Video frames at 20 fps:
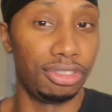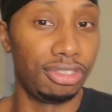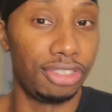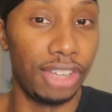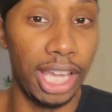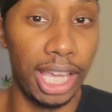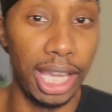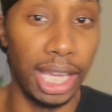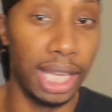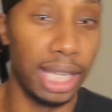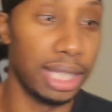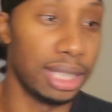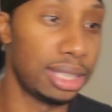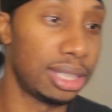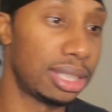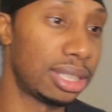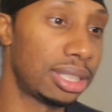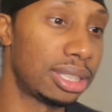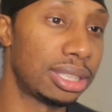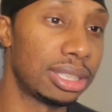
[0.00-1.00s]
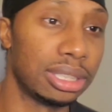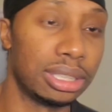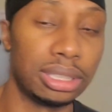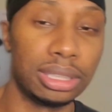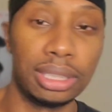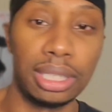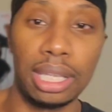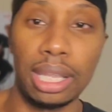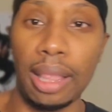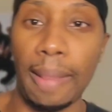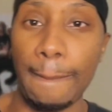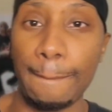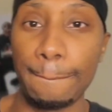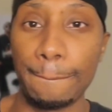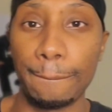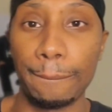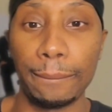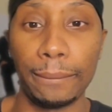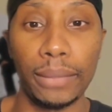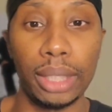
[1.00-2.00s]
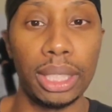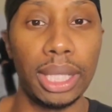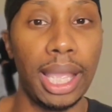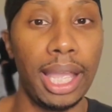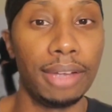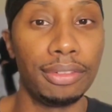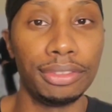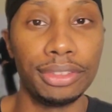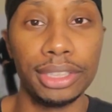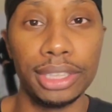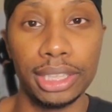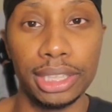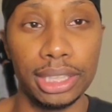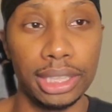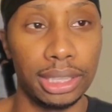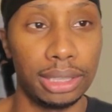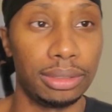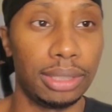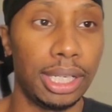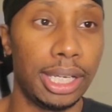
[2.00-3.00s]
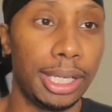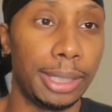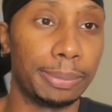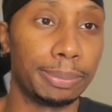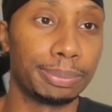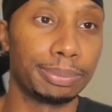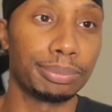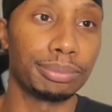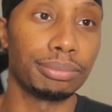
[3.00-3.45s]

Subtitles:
face, everything, right?